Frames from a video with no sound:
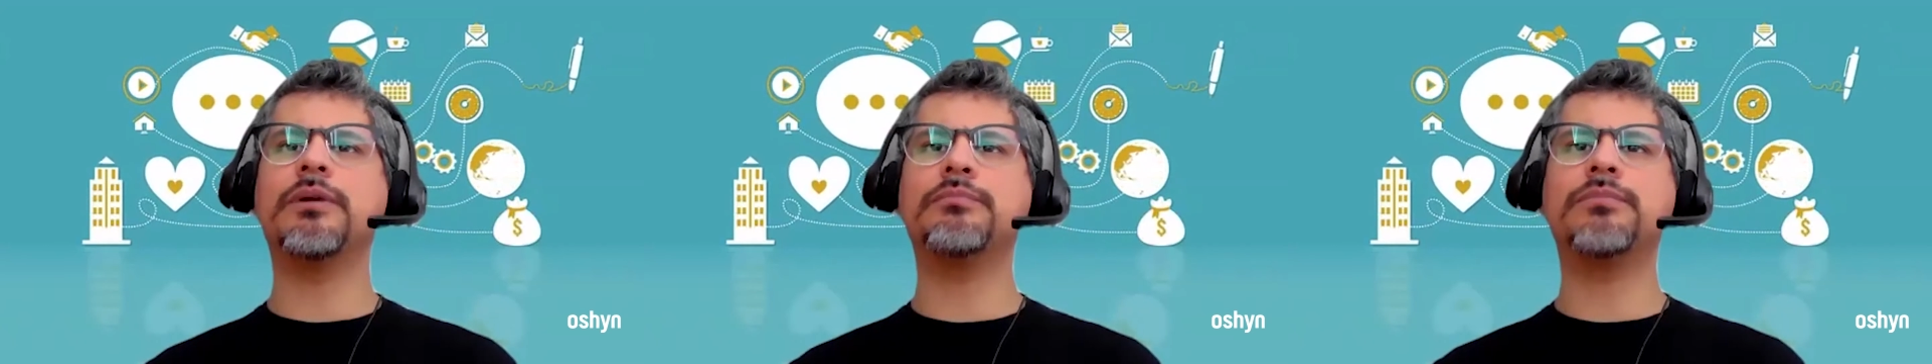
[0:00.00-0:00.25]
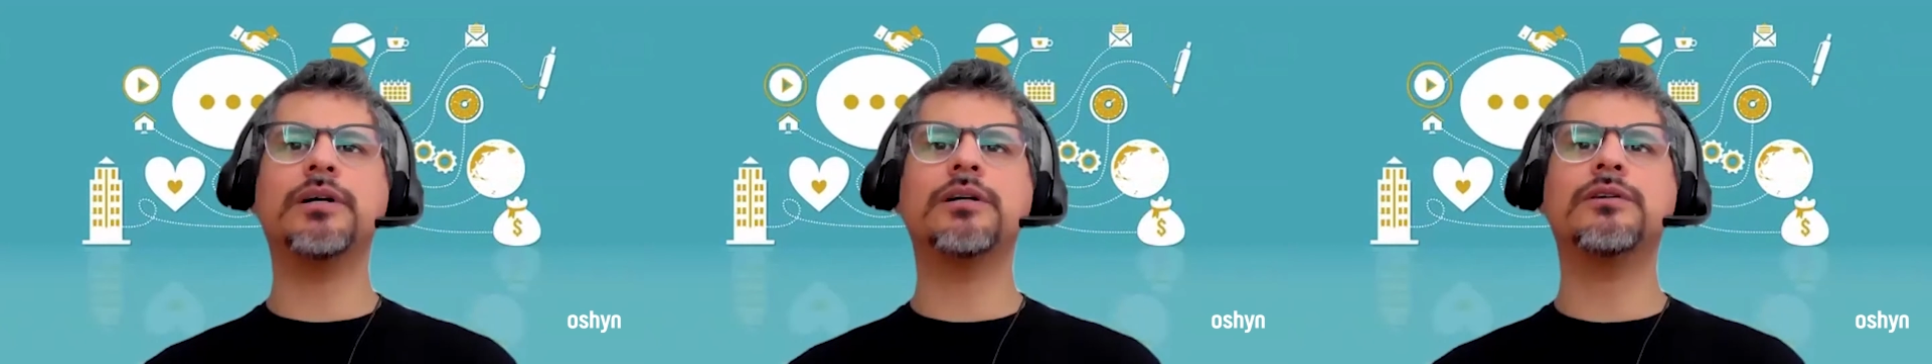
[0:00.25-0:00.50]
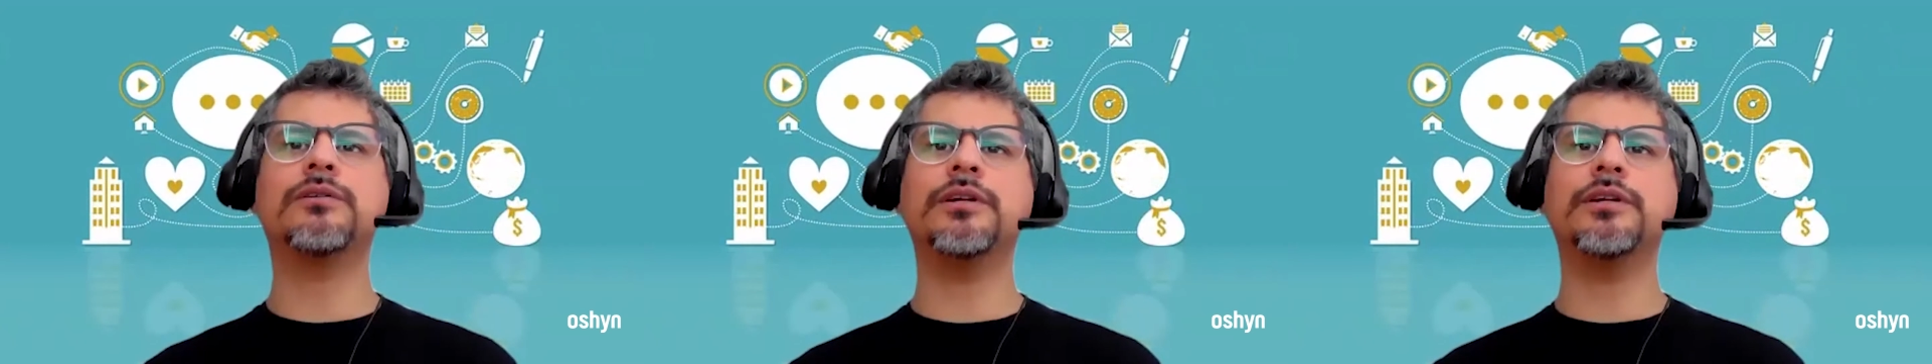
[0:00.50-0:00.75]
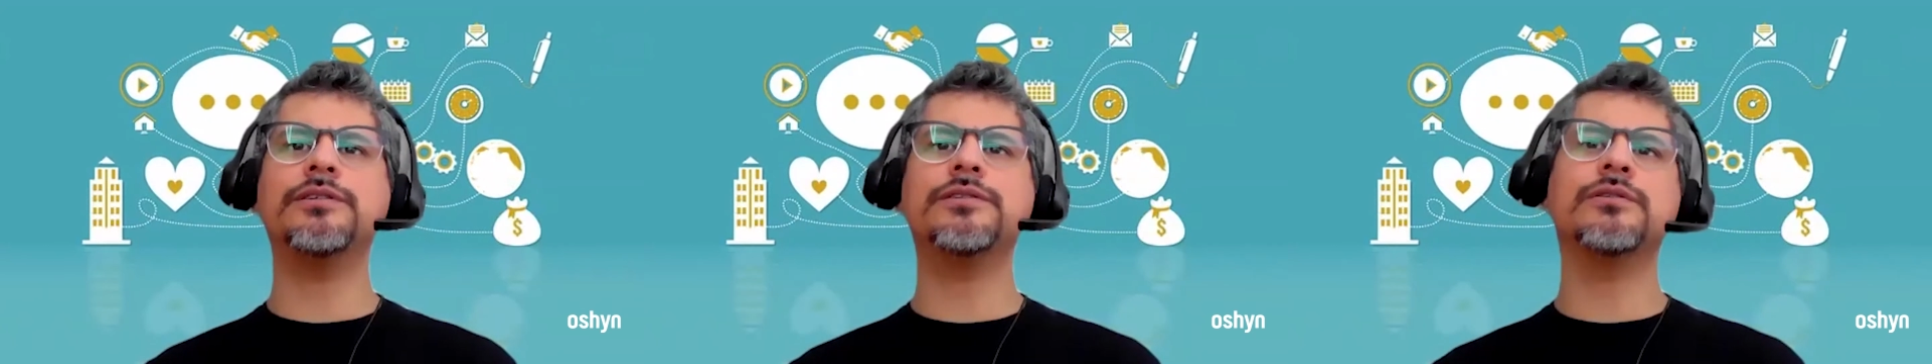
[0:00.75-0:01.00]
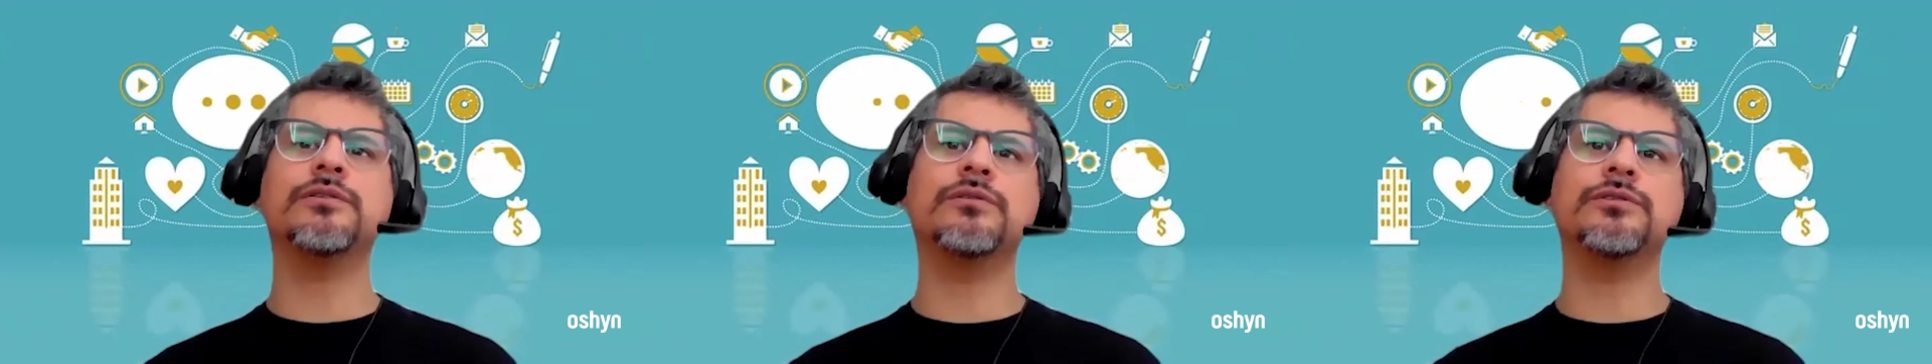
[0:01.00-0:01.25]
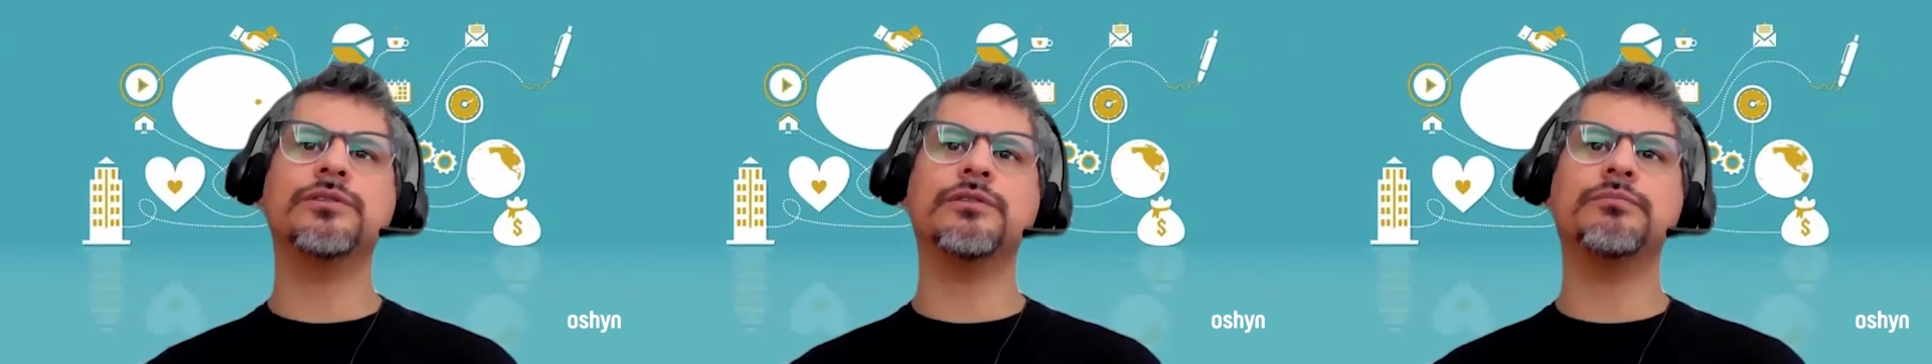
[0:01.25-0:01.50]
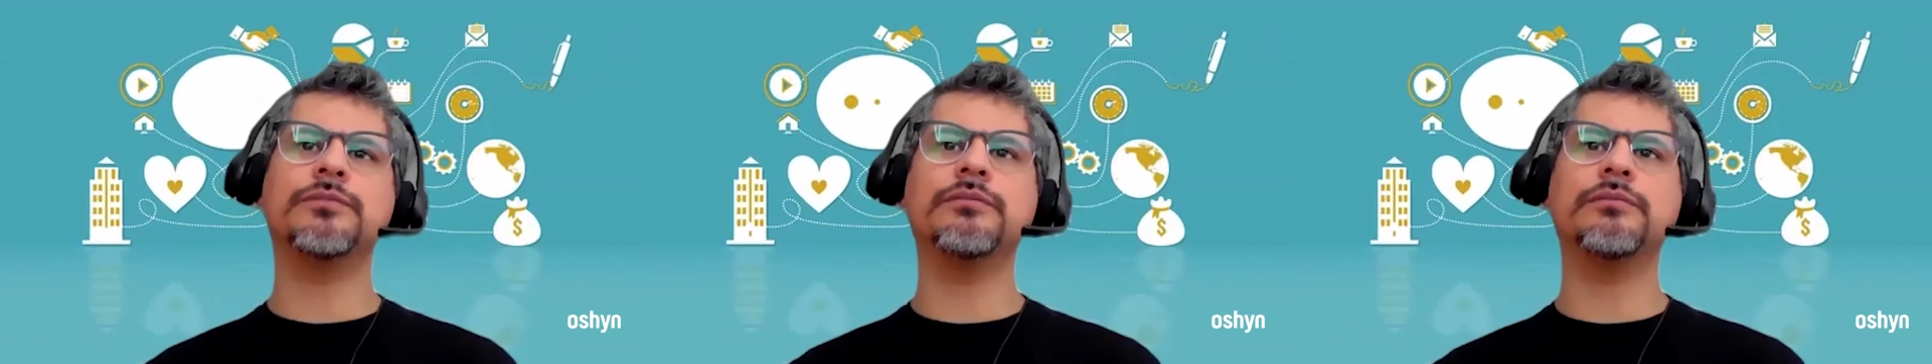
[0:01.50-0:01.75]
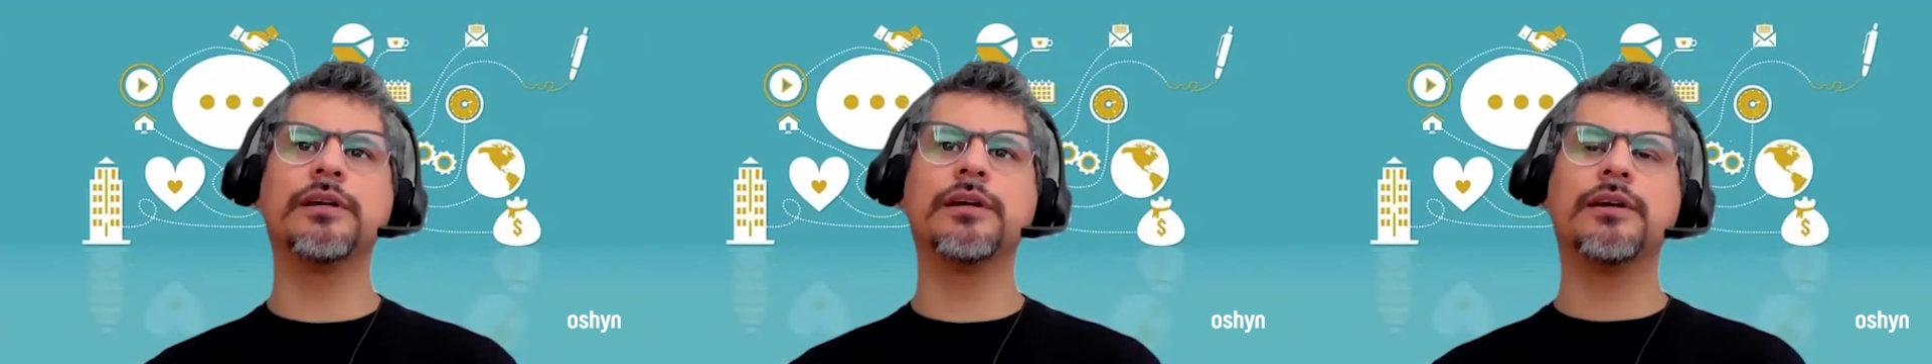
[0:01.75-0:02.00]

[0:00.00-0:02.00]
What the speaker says: bug or an issue or something